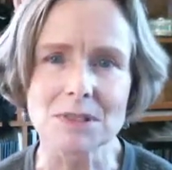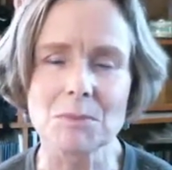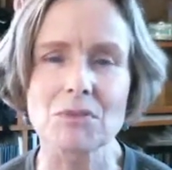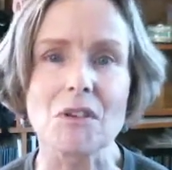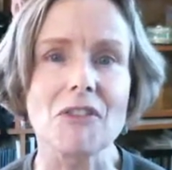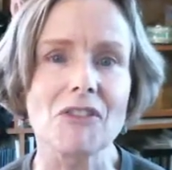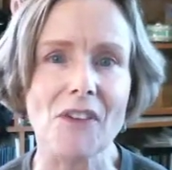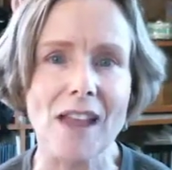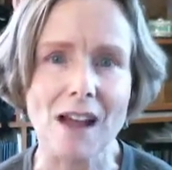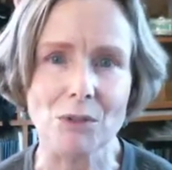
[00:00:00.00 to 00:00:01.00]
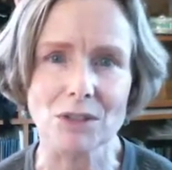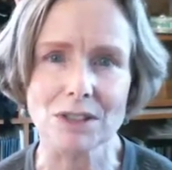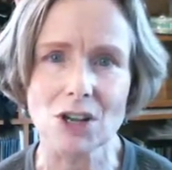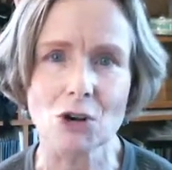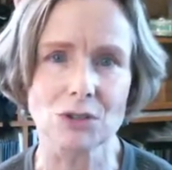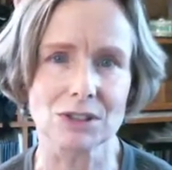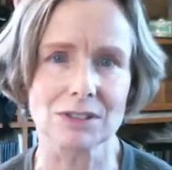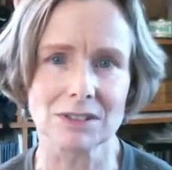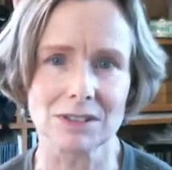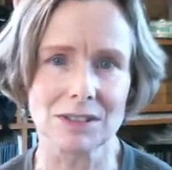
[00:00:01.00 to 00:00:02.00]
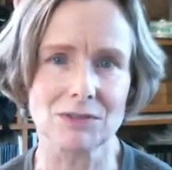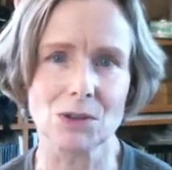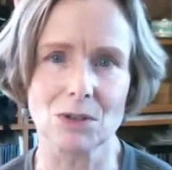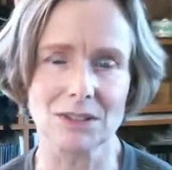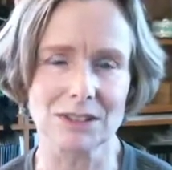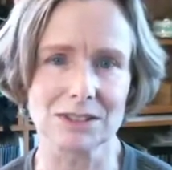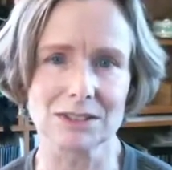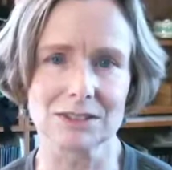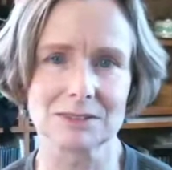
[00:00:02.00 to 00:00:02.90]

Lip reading: profound ocean of wholeness.